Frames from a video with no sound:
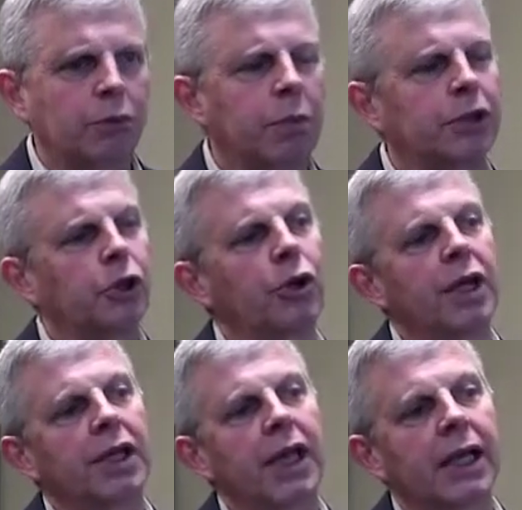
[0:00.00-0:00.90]

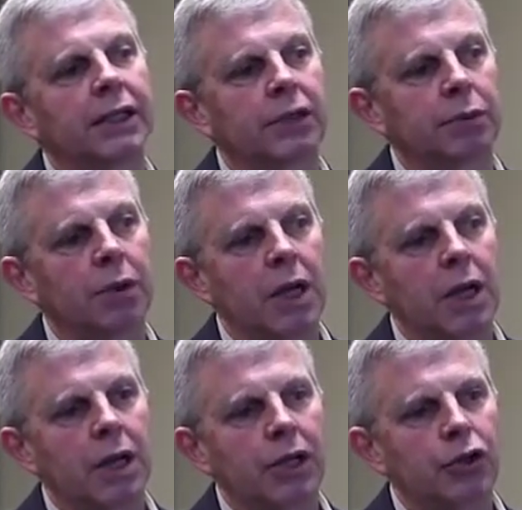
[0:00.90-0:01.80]
Missouri and Kansas
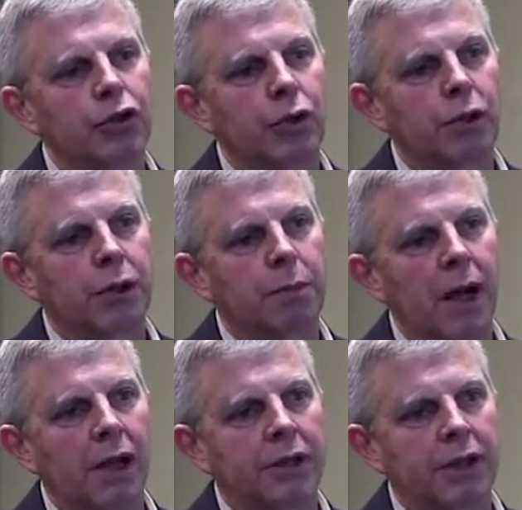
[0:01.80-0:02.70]
insurance
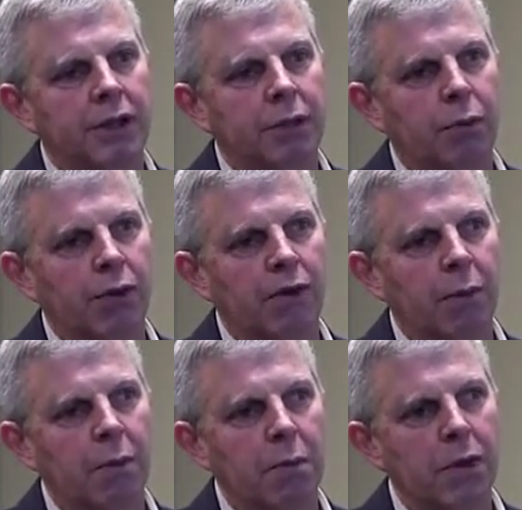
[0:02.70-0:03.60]
policies
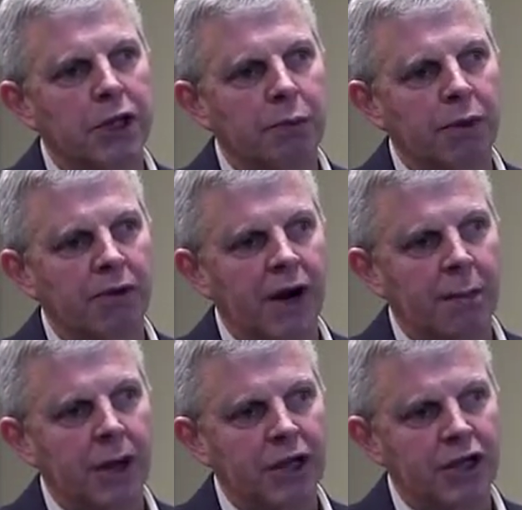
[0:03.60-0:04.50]
must
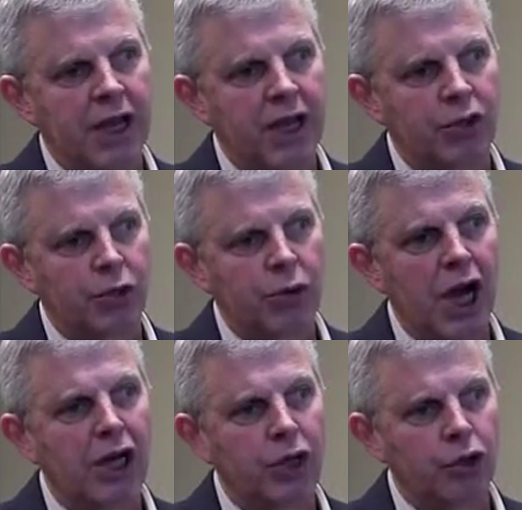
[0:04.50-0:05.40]
provide by statute
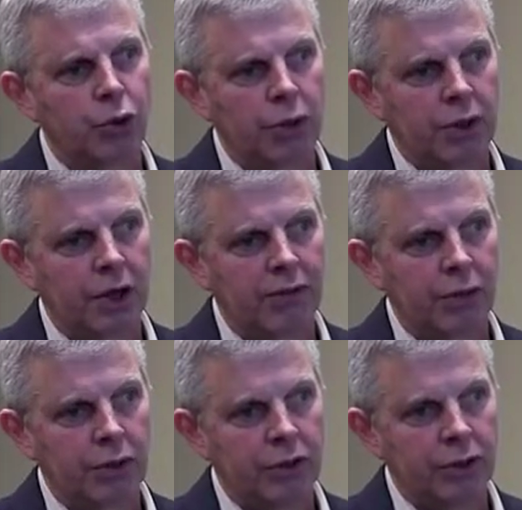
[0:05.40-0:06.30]
uninsured
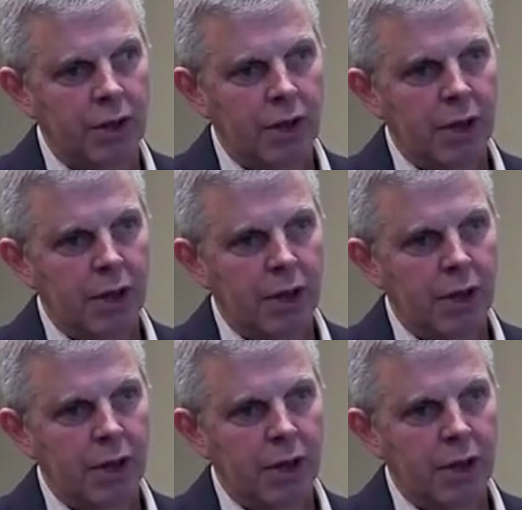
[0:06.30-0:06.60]
coverage.